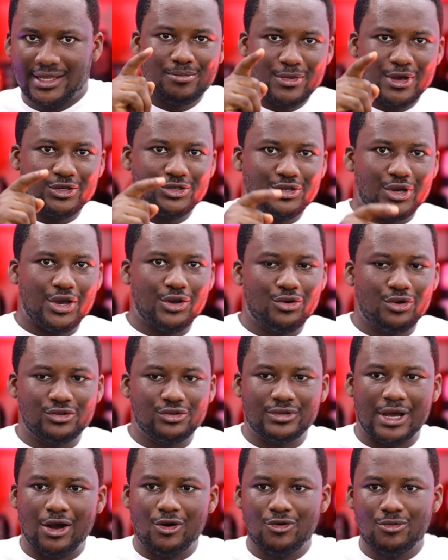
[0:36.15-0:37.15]
Make sure you go
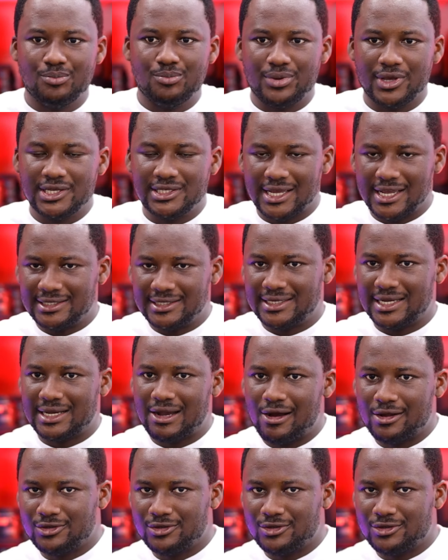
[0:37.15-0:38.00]
to our homepage and check